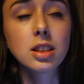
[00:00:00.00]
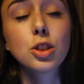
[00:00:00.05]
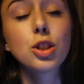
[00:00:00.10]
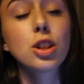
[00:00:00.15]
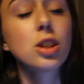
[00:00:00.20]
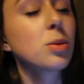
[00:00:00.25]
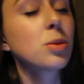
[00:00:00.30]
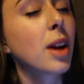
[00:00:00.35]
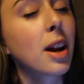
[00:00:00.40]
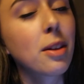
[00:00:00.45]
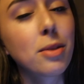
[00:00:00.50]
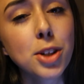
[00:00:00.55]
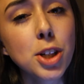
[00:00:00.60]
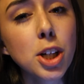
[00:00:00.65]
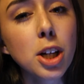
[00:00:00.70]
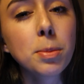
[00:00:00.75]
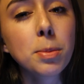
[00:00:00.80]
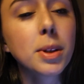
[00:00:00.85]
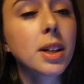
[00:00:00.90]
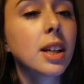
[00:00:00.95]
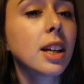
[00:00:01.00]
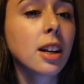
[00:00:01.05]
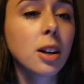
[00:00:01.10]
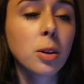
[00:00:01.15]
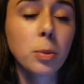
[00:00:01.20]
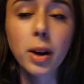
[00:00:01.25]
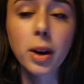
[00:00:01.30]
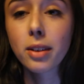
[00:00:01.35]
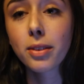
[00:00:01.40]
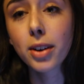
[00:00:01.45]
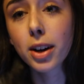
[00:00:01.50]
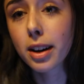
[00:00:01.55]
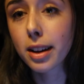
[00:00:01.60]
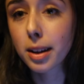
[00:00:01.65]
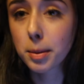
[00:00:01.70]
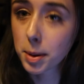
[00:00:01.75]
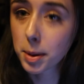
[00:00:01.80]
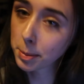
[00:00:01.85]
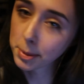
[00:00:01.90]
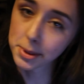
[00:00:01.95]
is just what I've interpreted and what I've heard
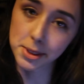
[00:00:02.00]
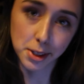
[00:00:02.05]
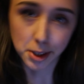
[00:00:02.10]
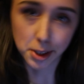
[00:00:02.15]
other people's